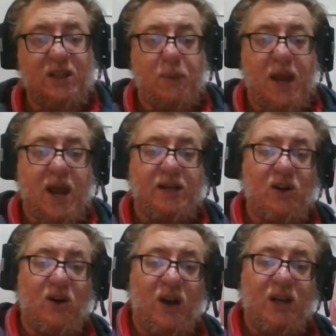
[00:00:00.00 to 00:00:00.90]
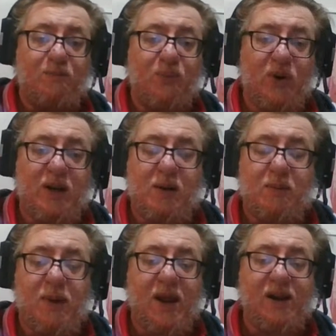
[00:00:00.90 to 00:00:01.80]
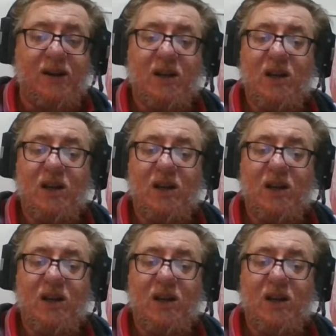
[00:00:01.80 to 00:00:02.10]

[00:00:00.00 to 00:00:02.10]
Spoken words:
the bad guy and bringing him in,